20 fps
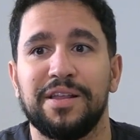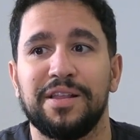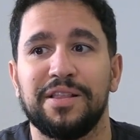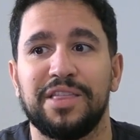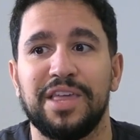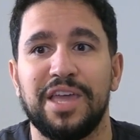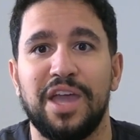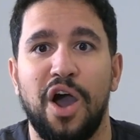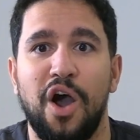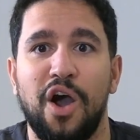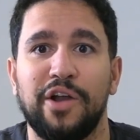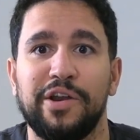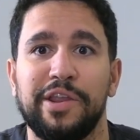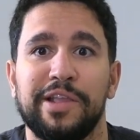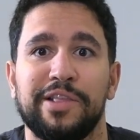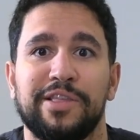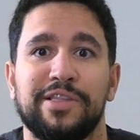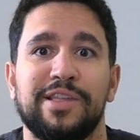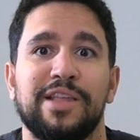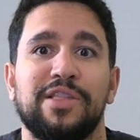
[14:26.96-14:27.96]
the
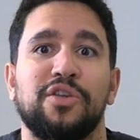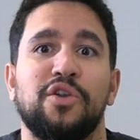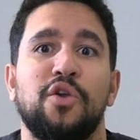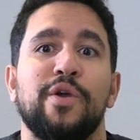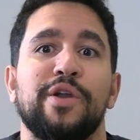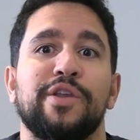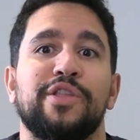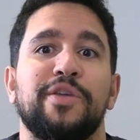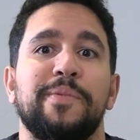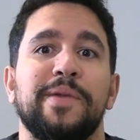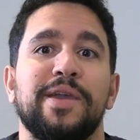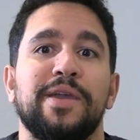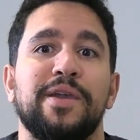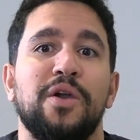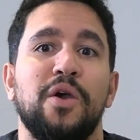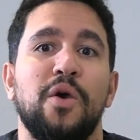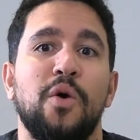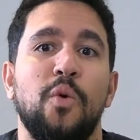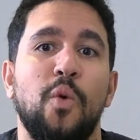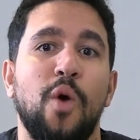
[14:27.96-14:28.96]
audience that's going to
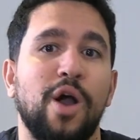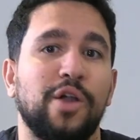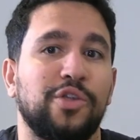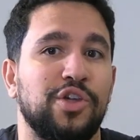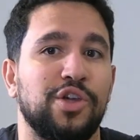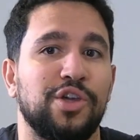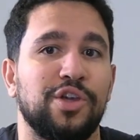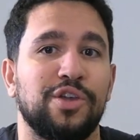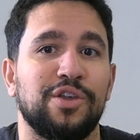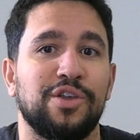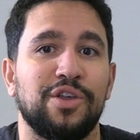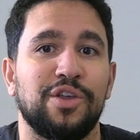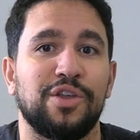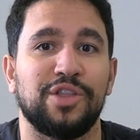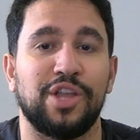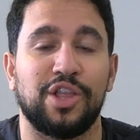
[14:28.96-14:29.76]
be watching